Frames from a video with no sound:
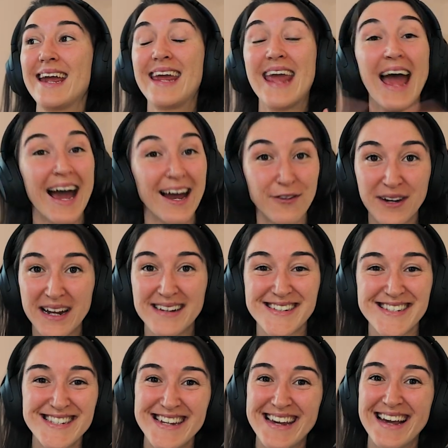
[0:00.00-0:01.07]
cannot
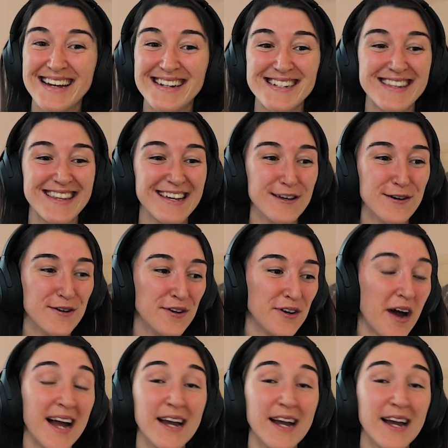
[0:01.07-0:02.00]
understand, that you,